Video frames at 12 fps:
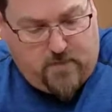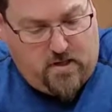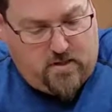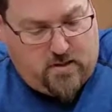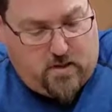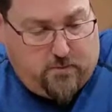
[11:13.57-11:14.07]

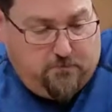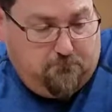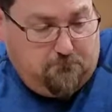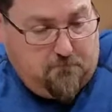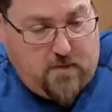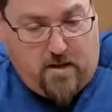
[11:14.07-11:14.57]
So
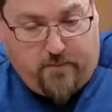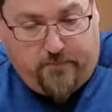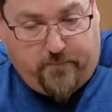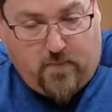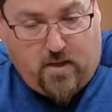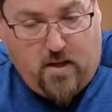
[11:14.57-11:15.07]
yeah,
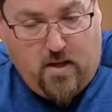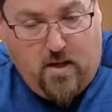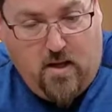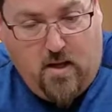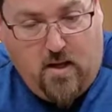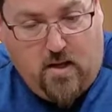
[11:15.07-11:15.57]

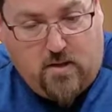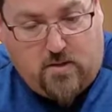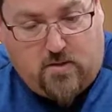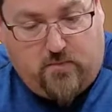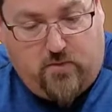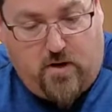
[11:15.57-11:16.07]

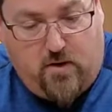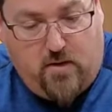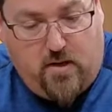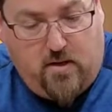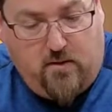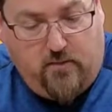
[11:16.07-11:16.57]
just
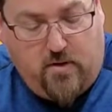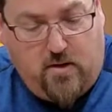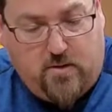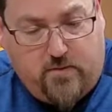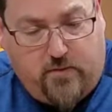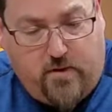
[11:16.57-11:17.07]
very, very
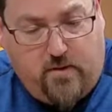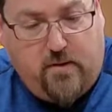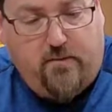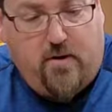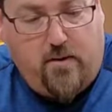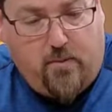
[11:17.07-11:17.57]
user
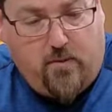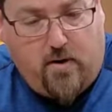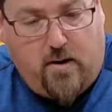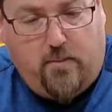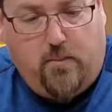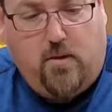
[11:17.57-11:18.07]
friendly, very
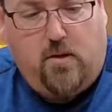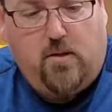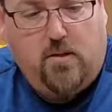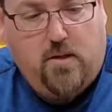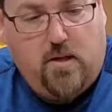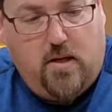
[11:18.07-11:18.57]
programmable,
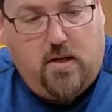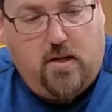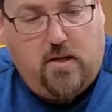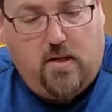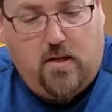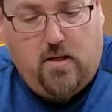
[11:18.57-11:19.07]

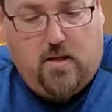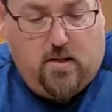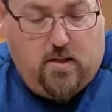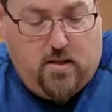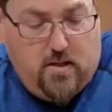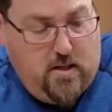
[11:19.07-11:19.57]
and
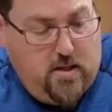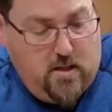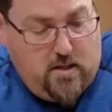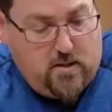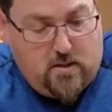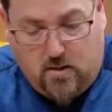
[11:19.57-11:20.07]

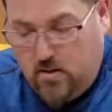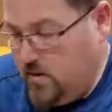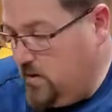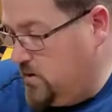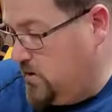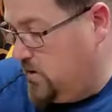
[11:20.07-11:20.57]

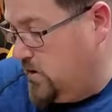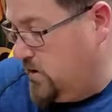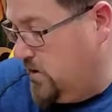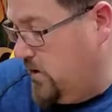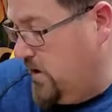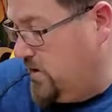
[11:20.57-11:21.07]
just
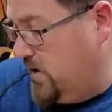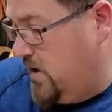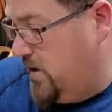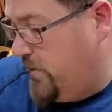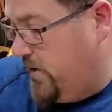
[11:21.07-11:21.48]
a great setup.